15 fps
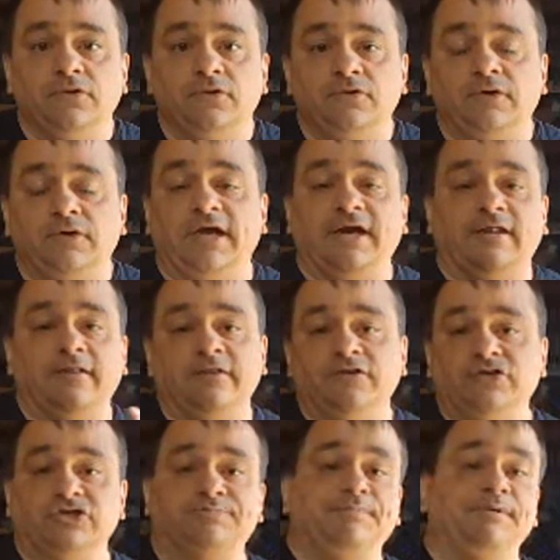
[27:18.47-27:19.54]
You gotta
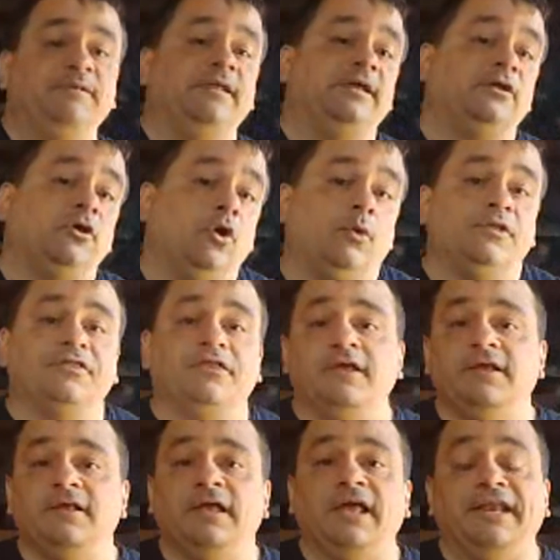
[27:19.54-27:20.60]
just be like, go with
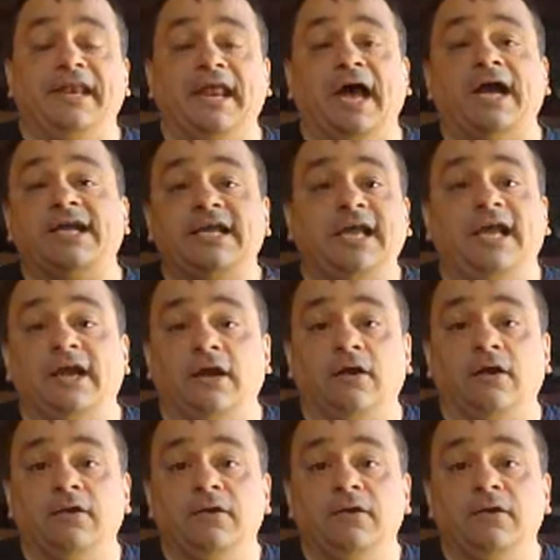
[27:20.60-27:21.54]
it and not care.